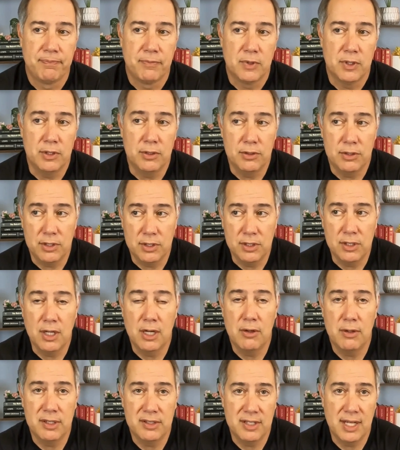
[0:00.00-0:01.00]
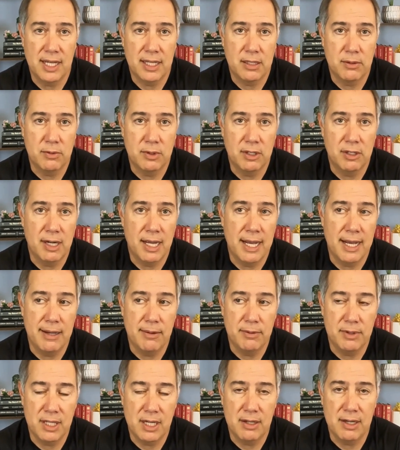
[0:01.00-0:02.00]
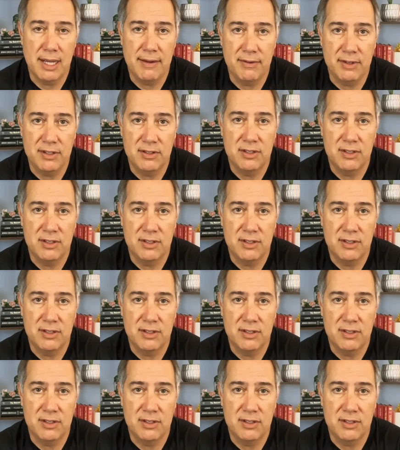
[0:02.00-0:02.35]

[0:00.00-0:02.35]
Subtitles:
you should know exactly where you're at without having to